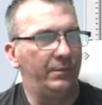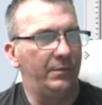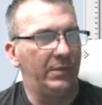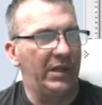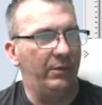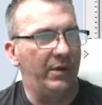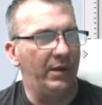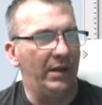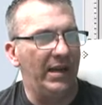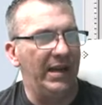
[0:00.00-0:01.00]
Get rid of the
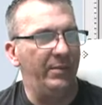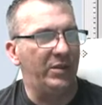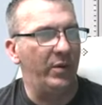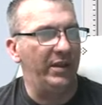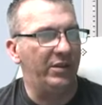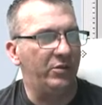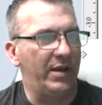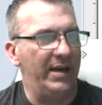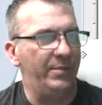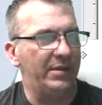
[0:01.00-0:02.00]
line between the
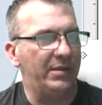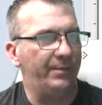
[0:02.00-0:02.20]
stripes.